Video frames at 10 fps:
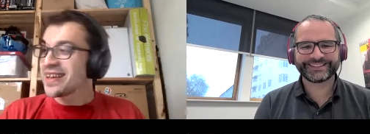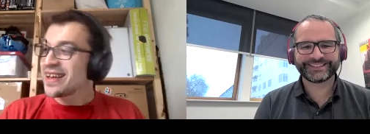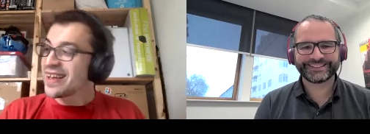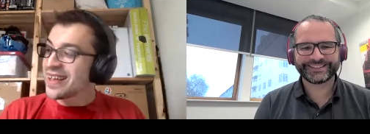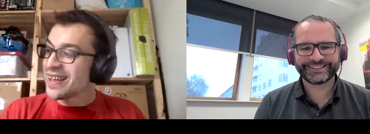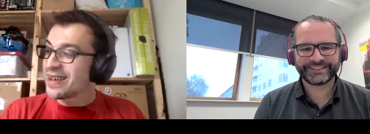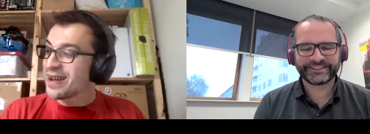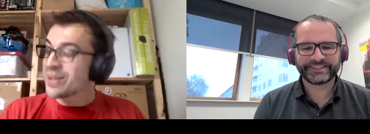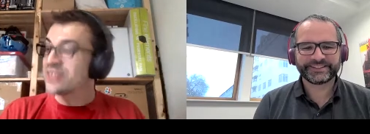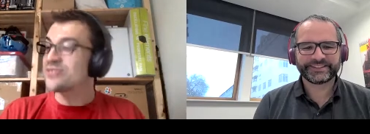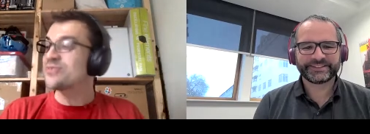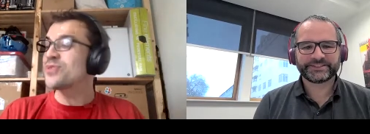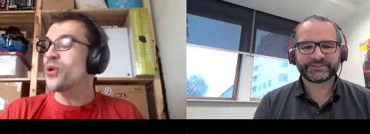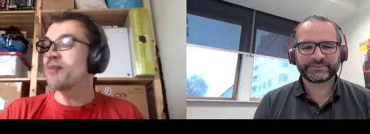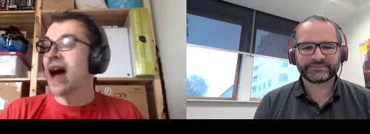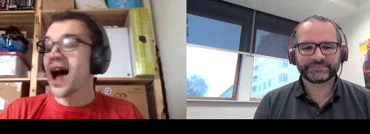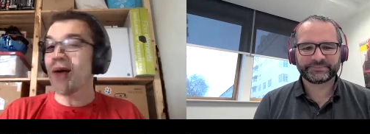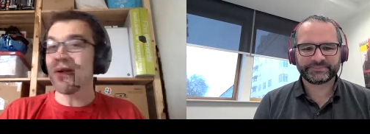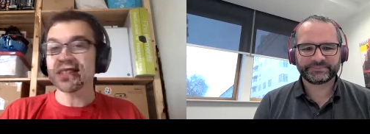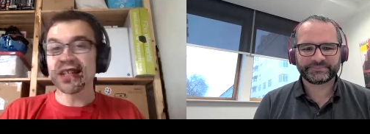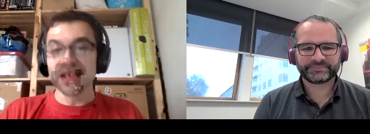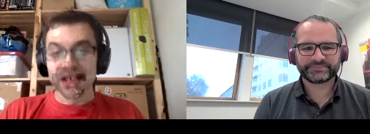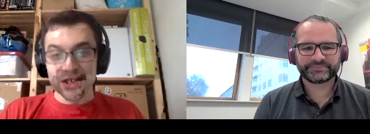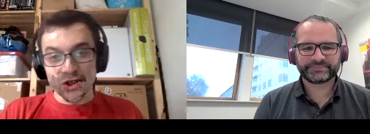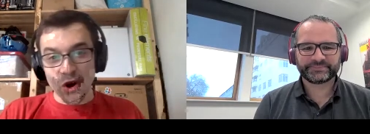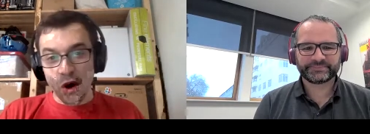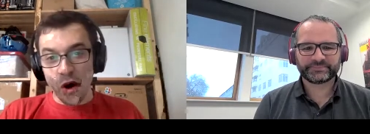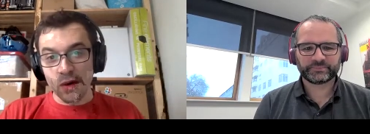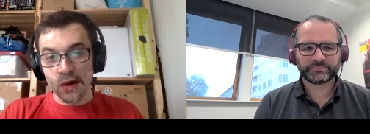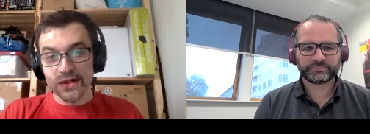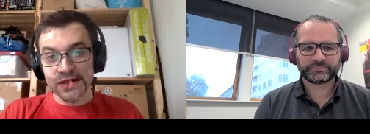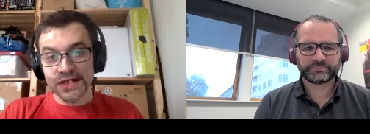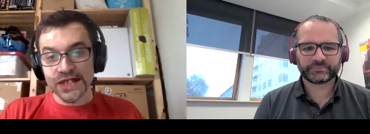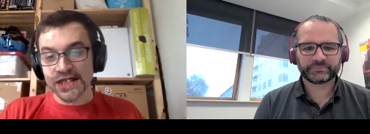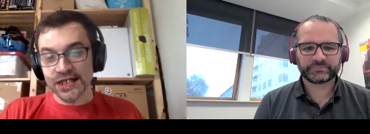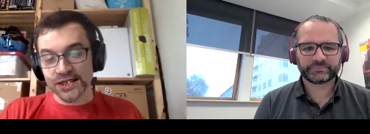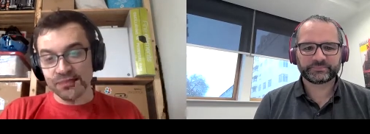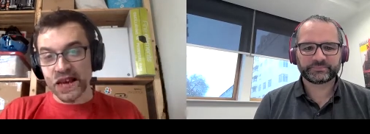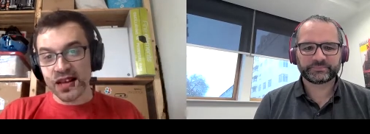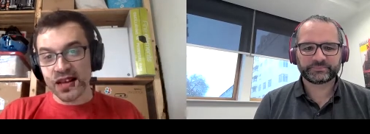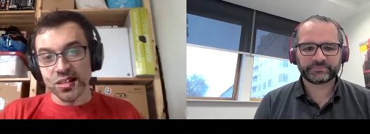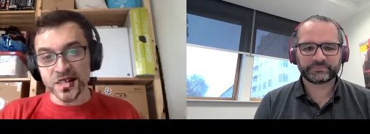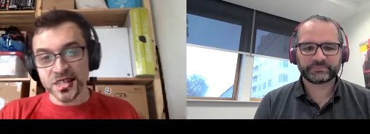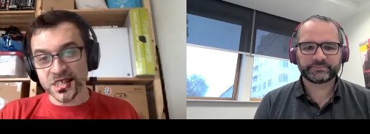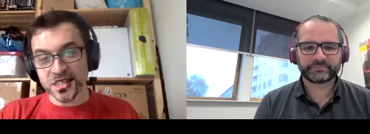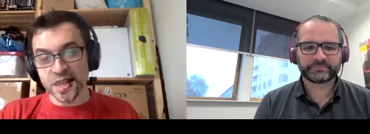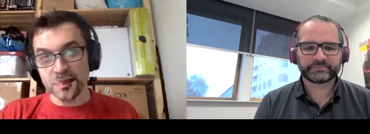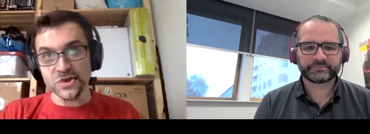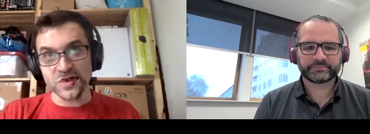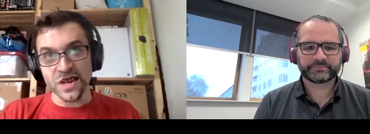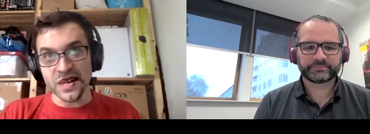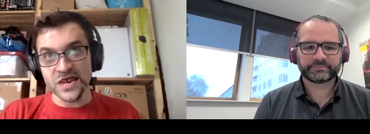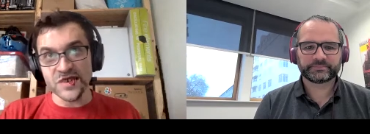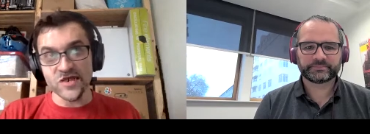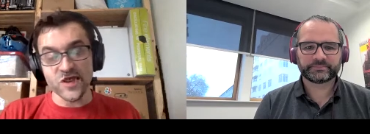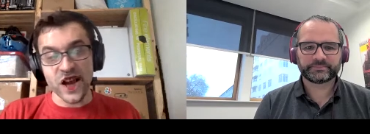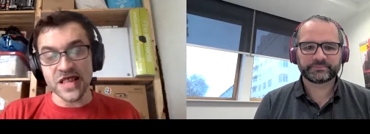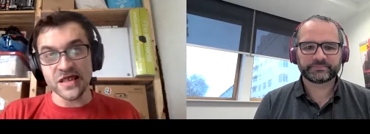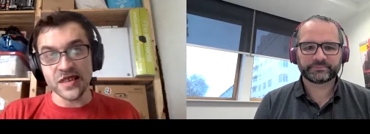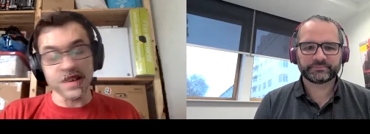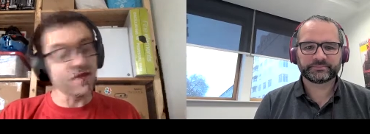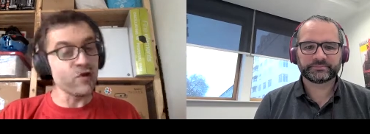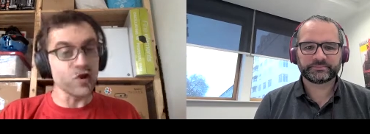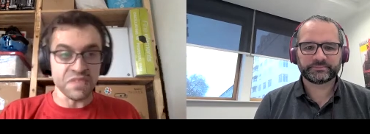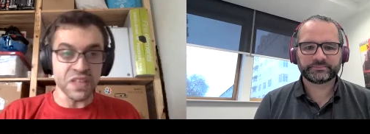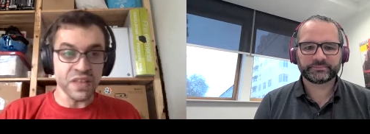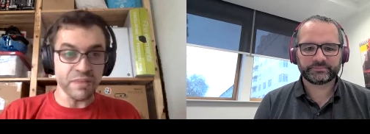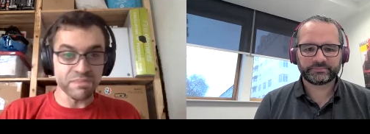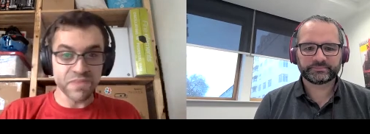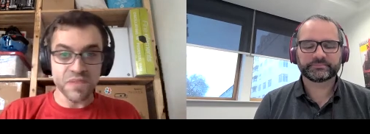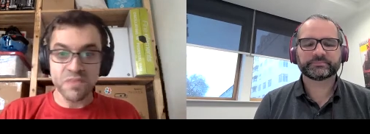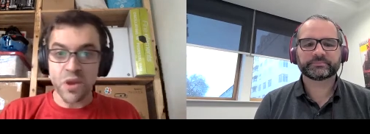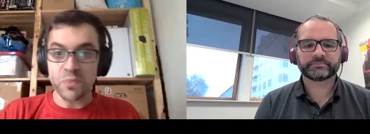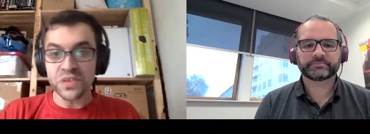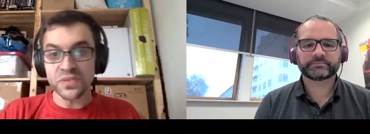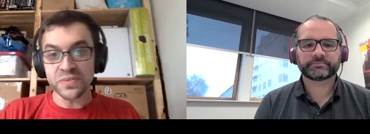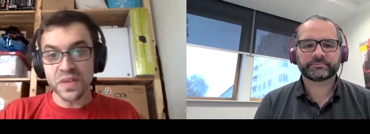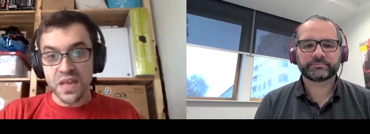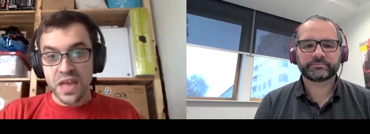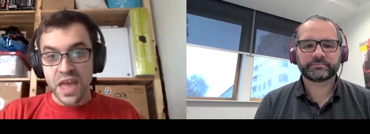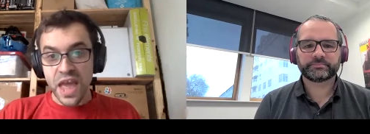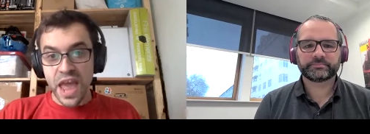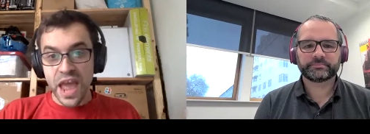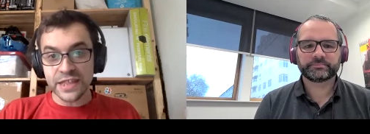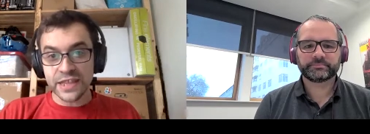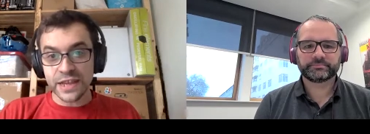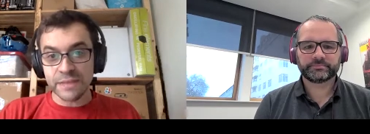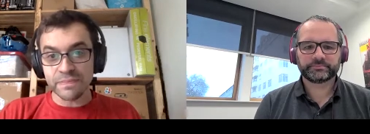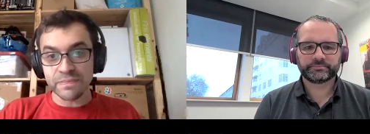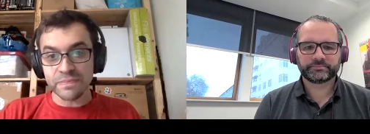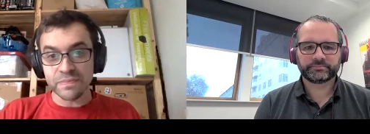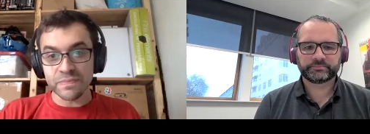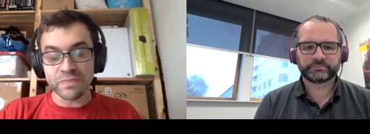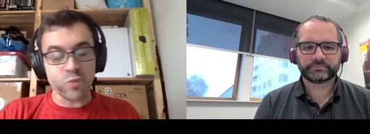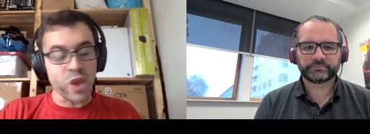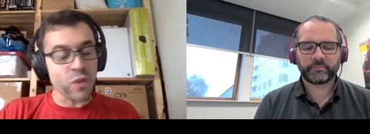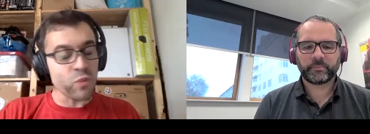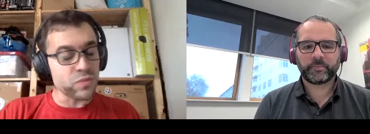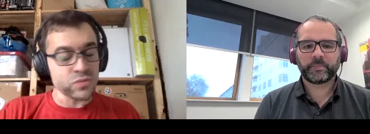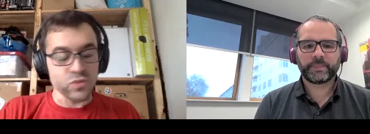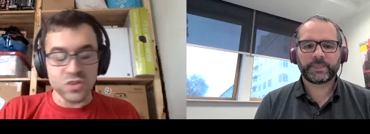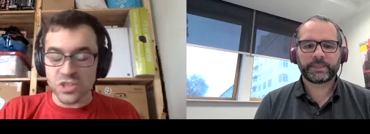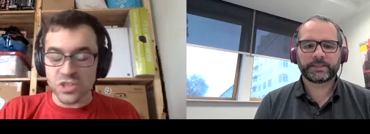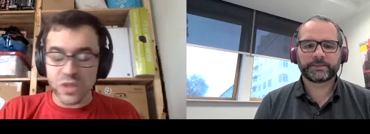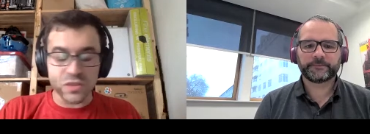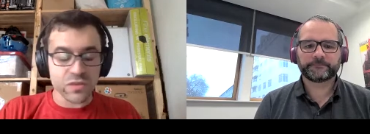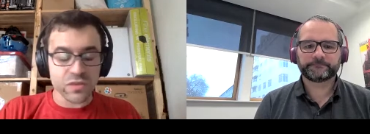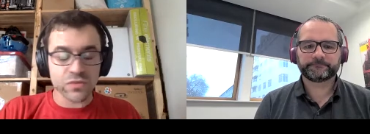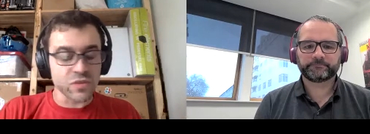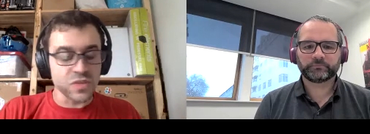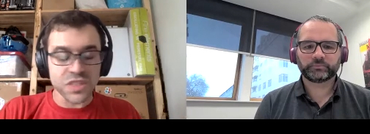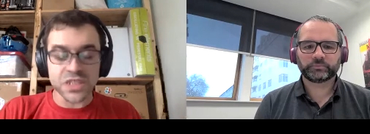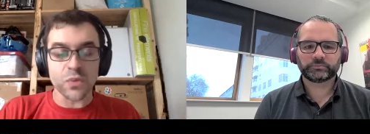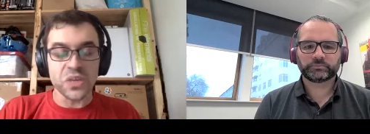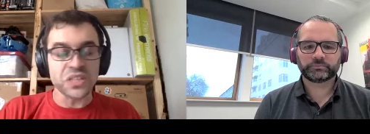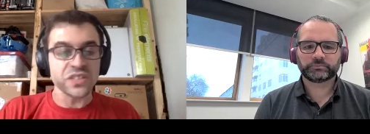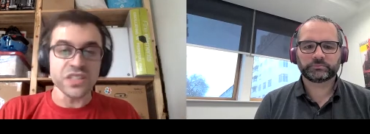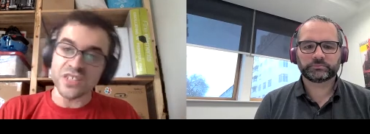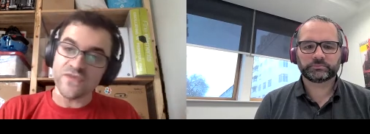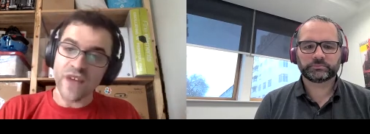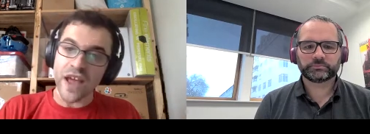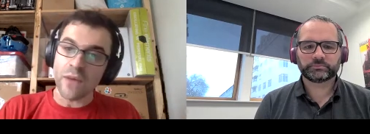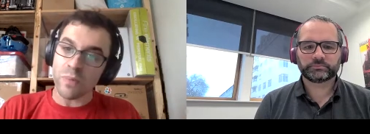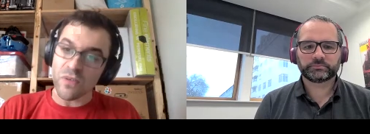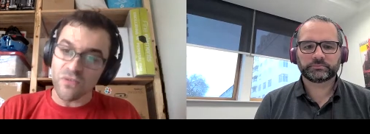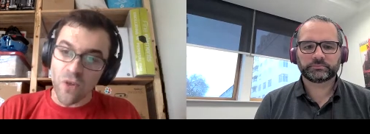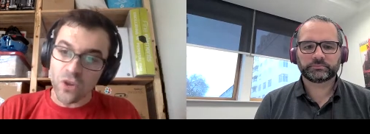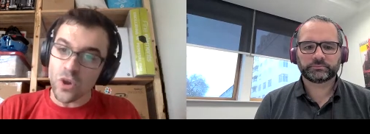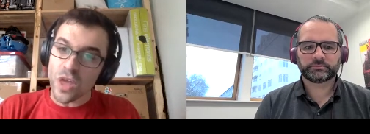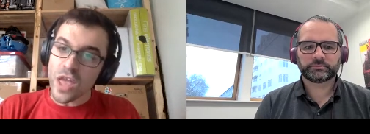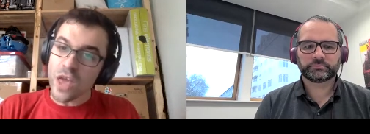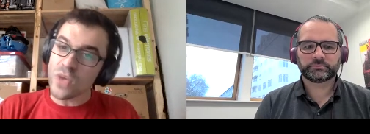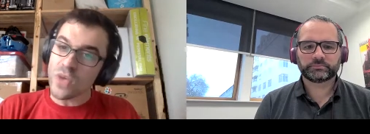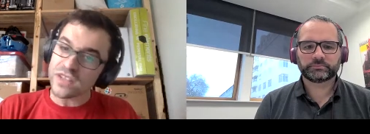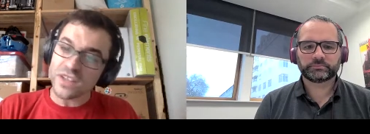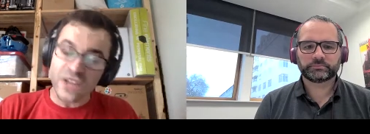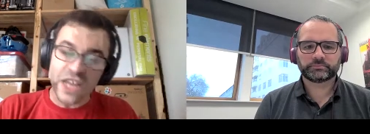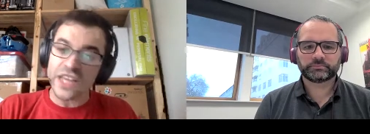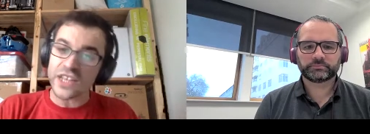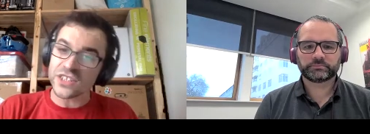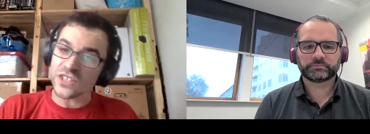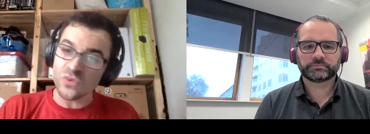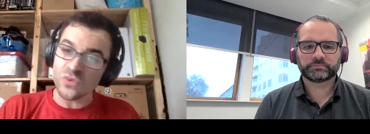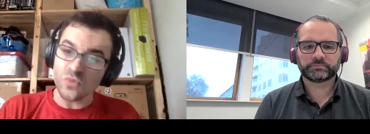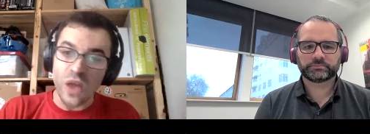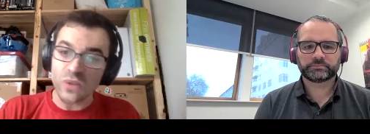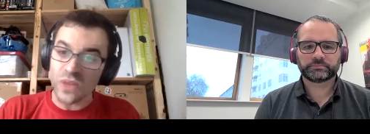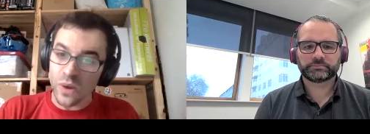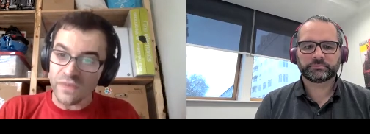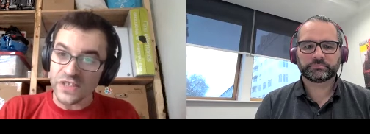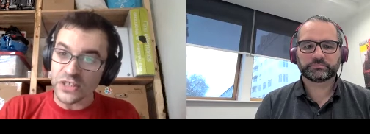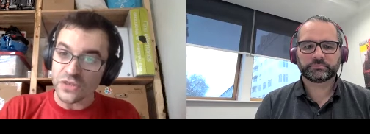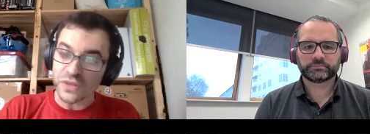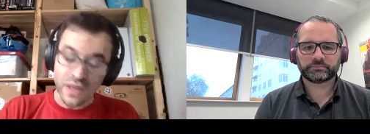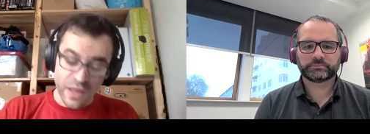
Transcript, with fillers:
Speaker 1: uh, i can talk hours so this has been an exceptionally great year for nvidia in my opinion and um, where during this week during this year we intensify our portfolio and we really execute well on our vision